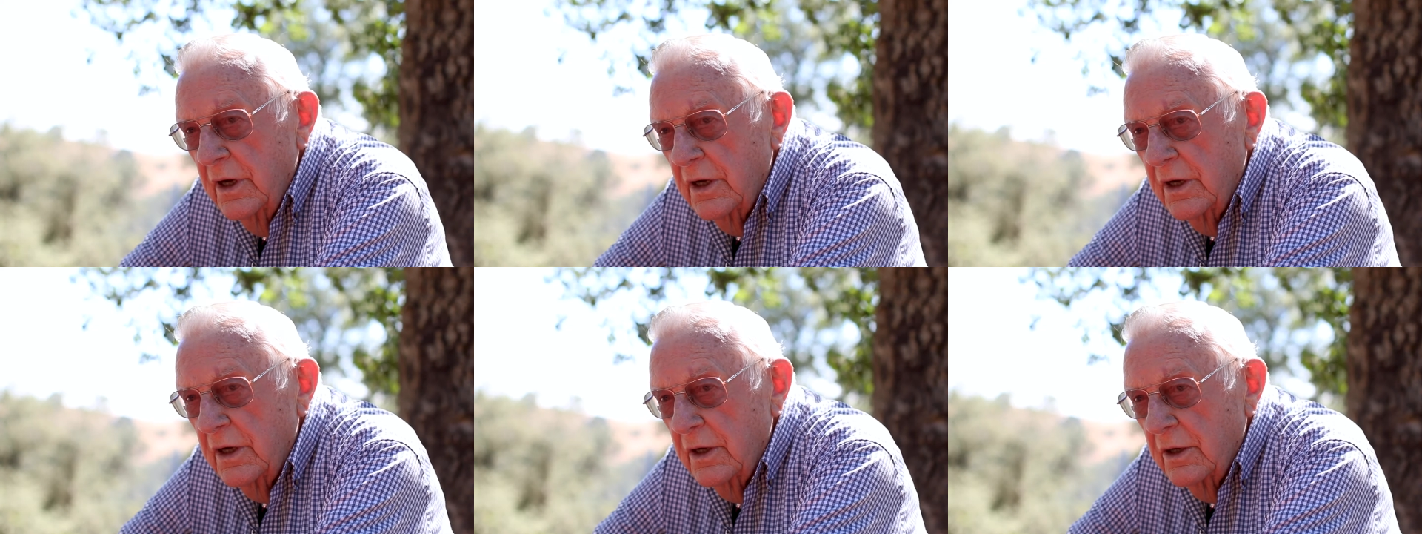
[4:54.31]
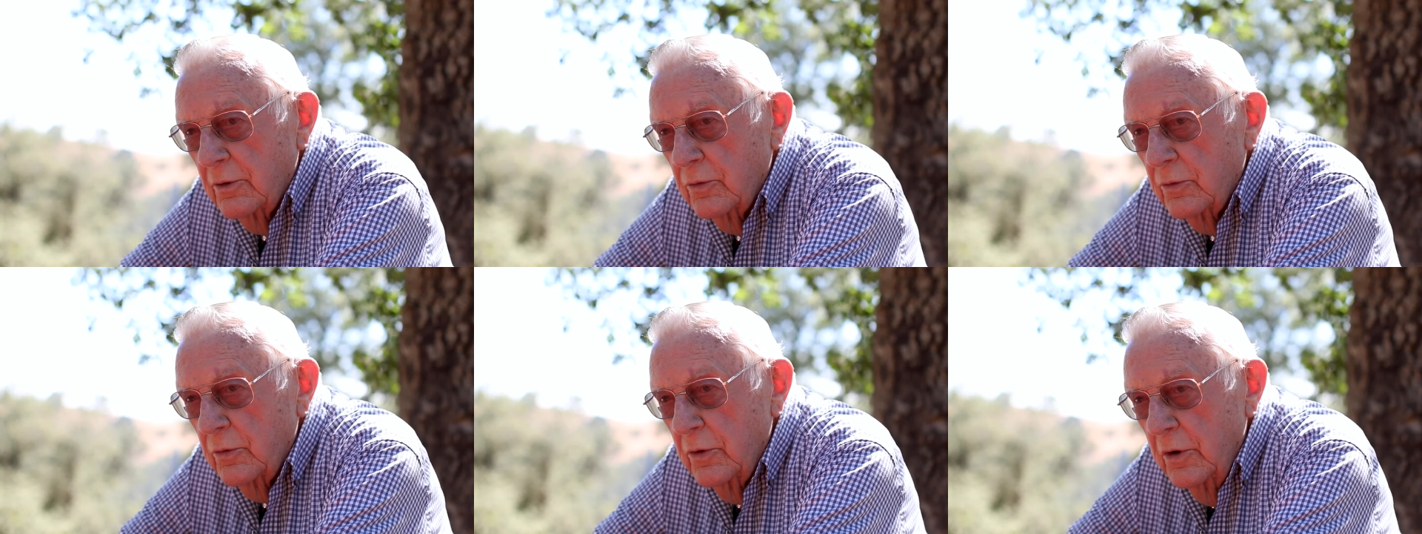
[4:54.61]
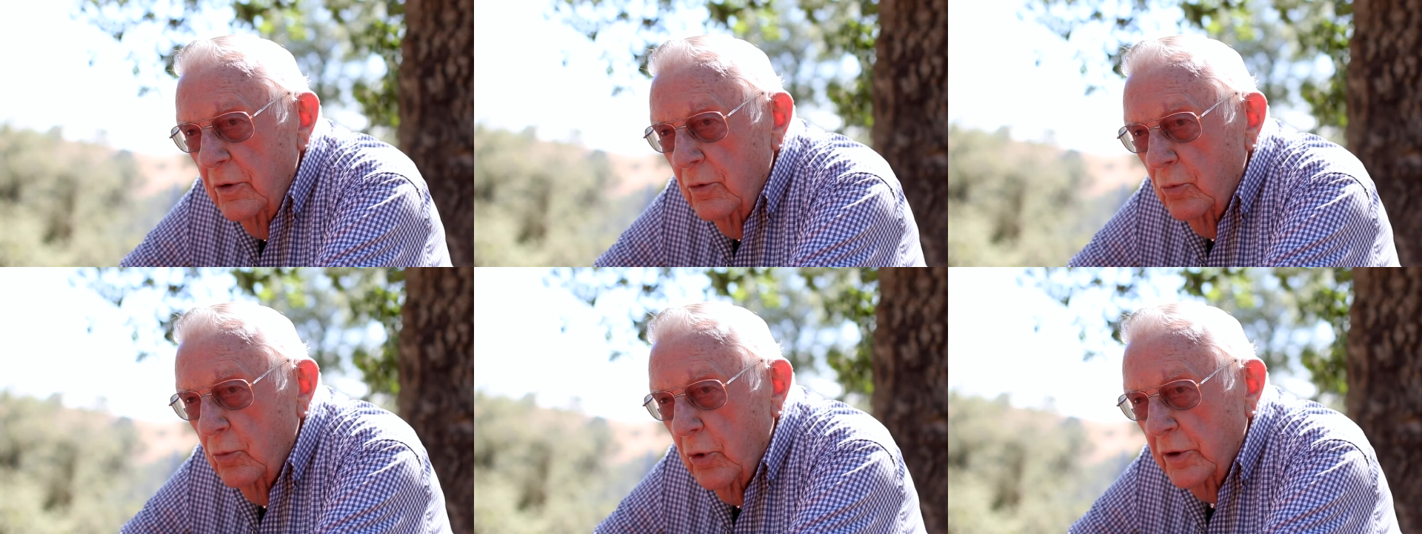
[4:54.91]
uh,
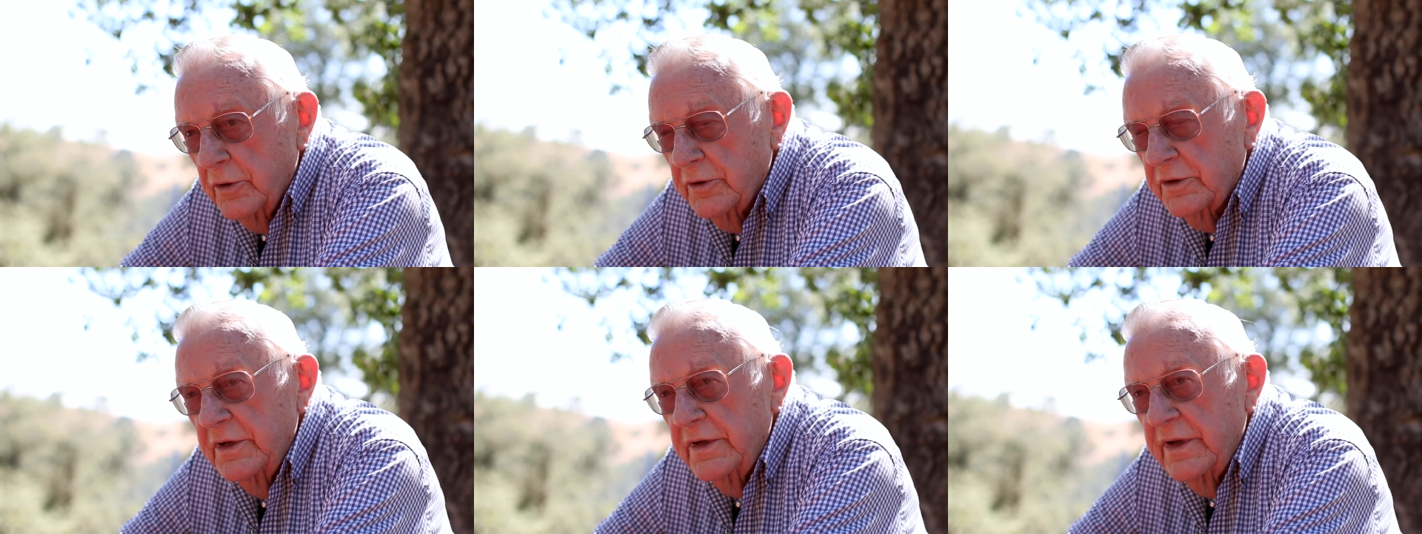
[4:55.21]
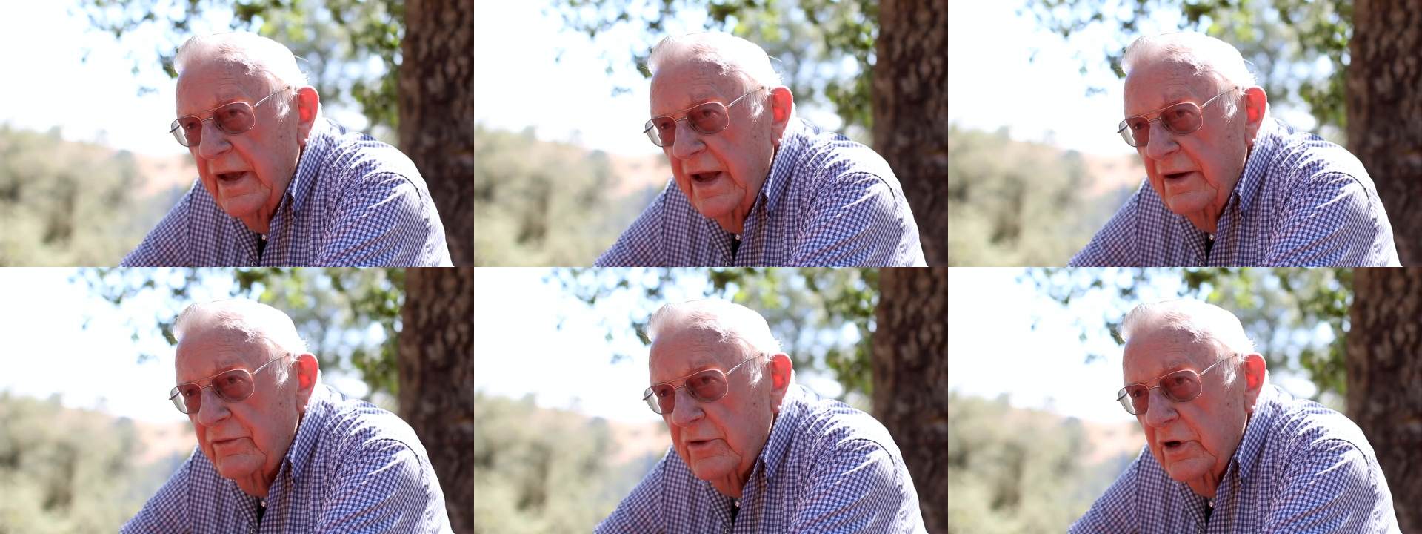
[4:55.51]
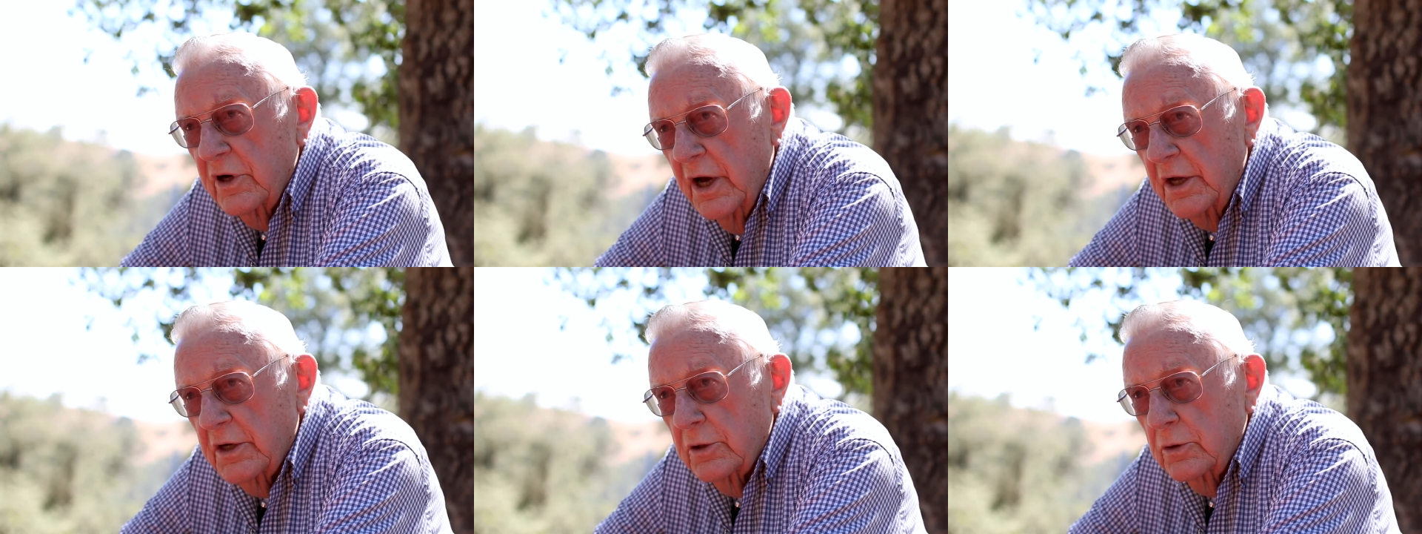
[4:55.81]
worked in the
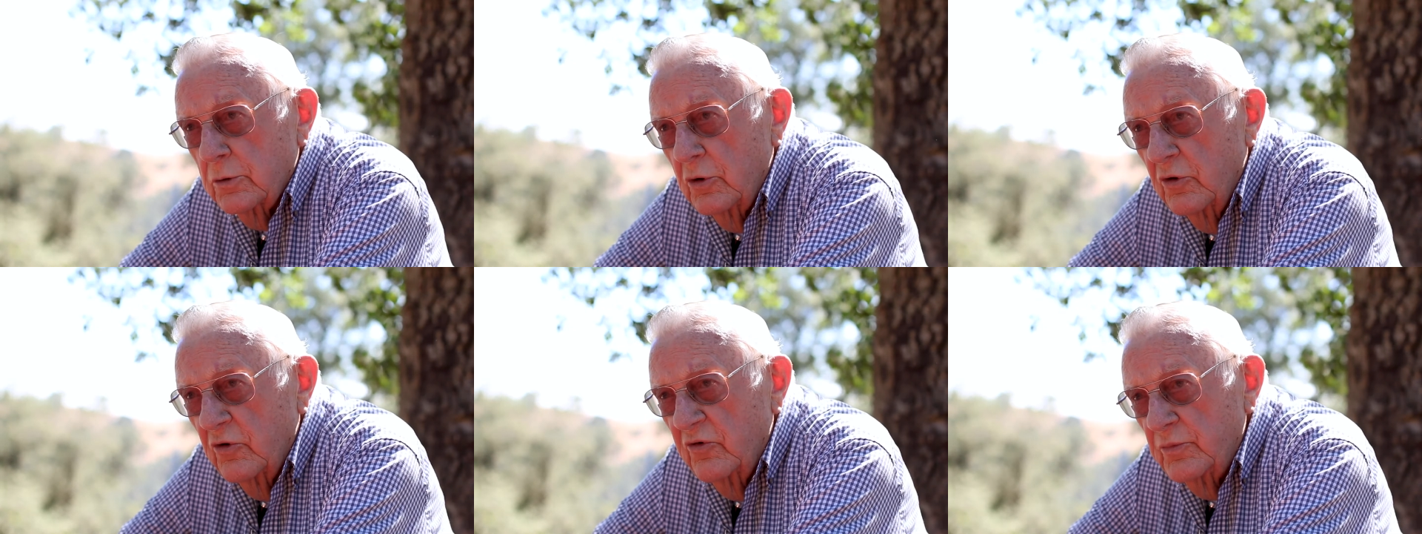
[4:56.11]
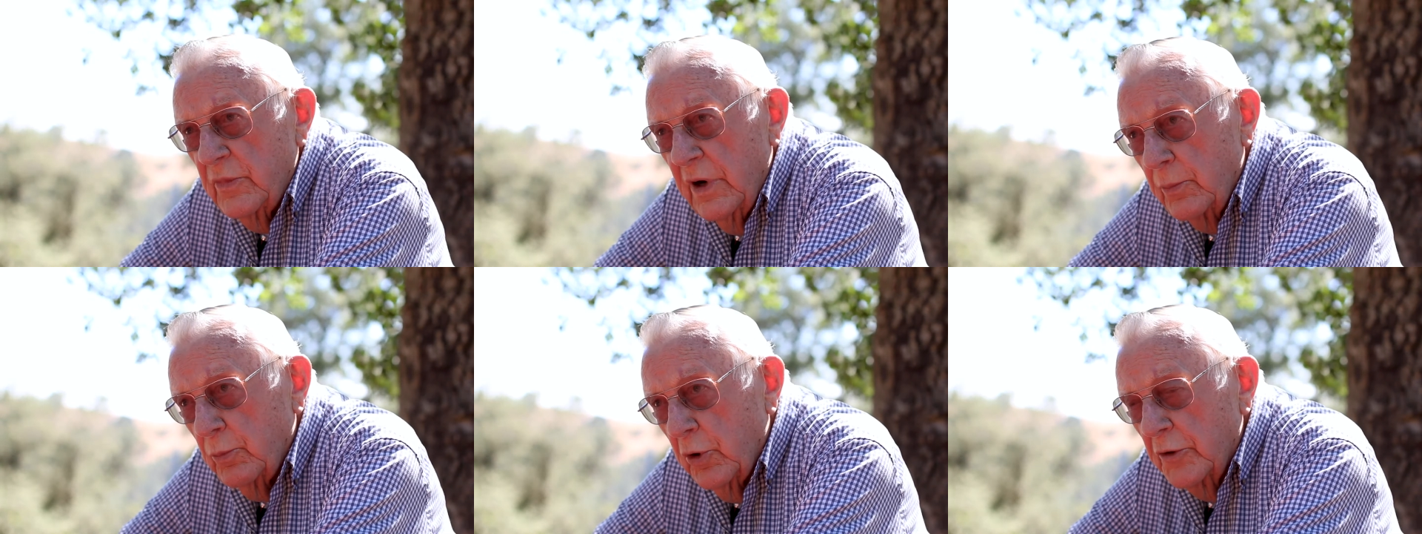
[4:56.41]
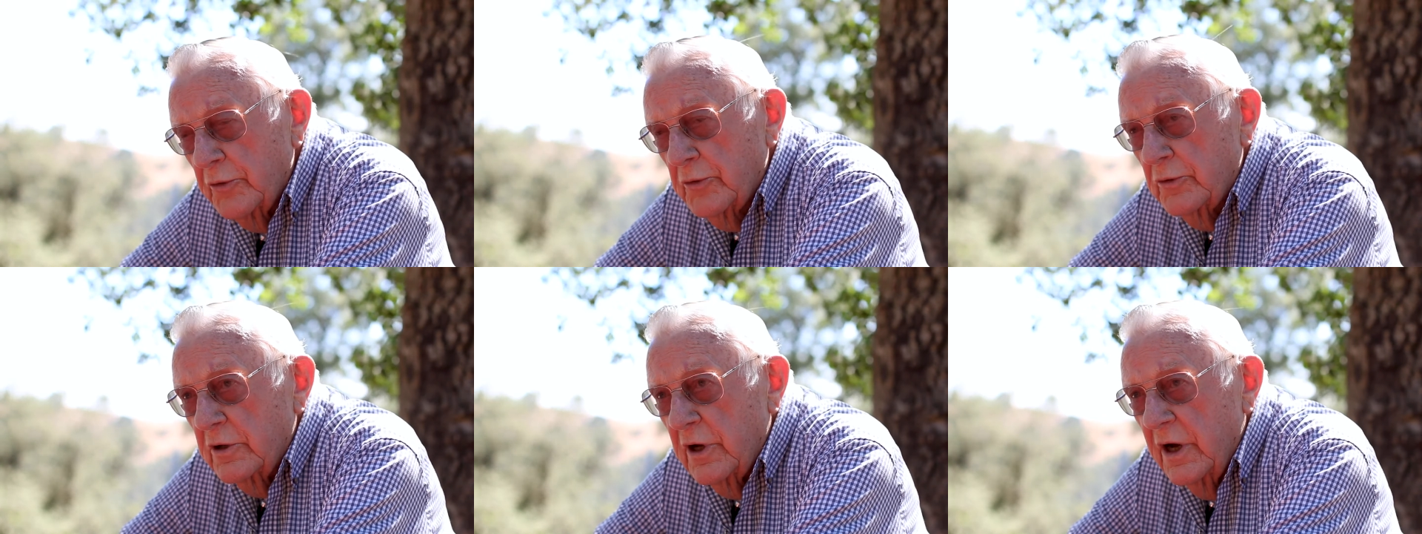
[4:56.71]
avocado grove, my
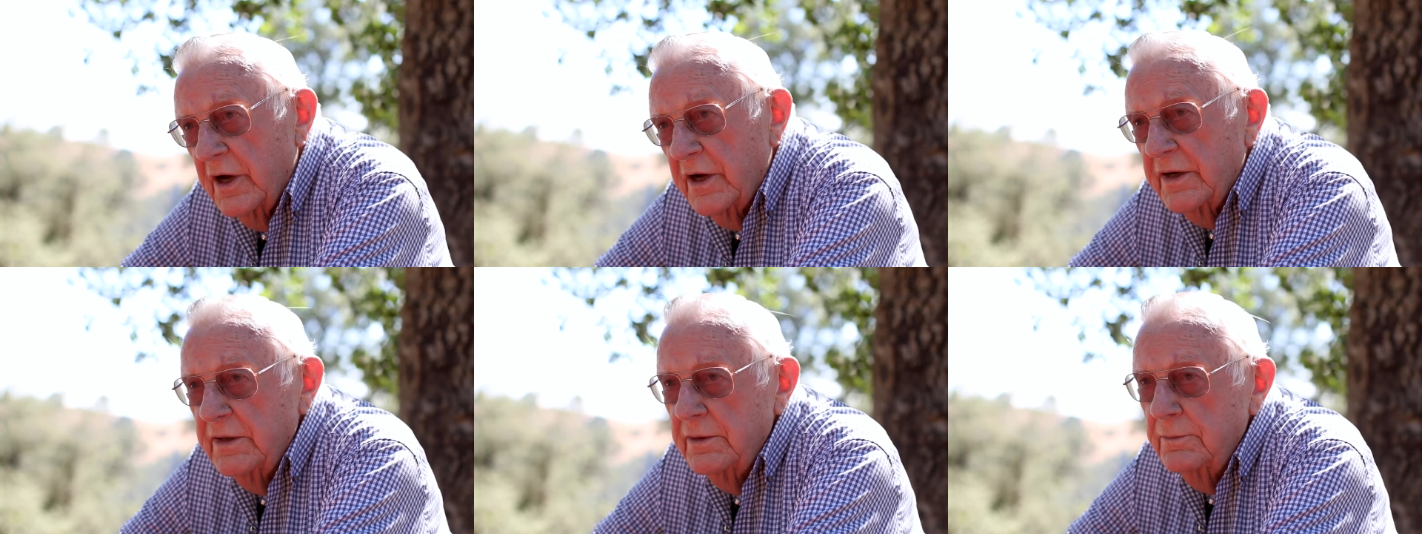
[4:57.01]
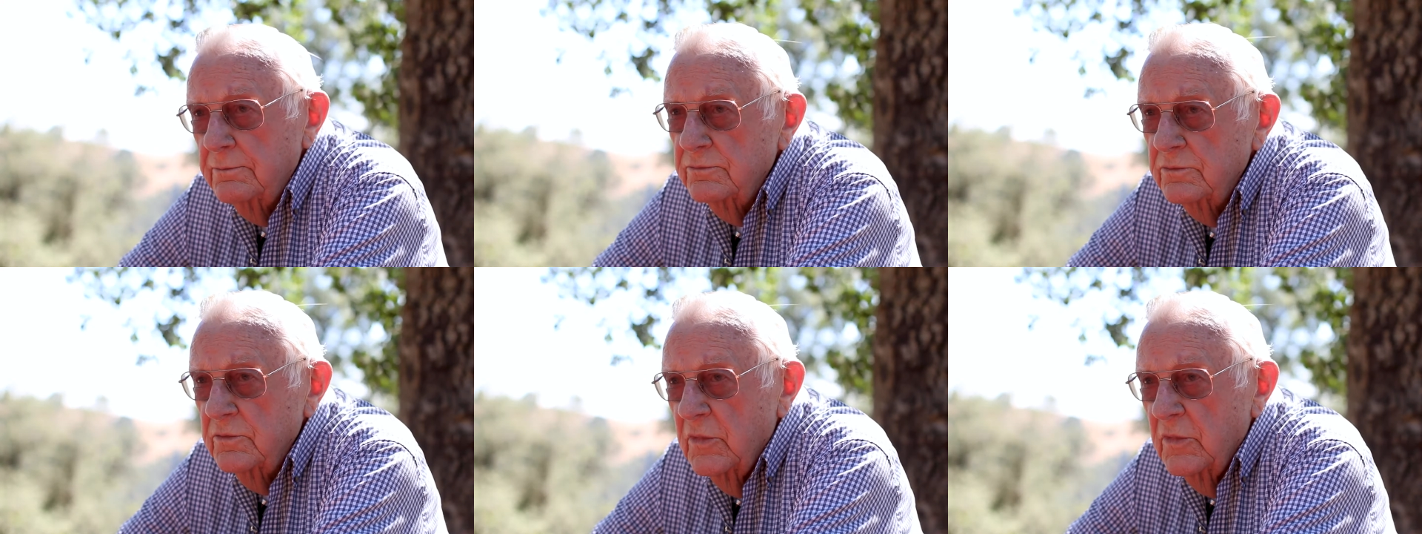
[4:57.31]
brother and I.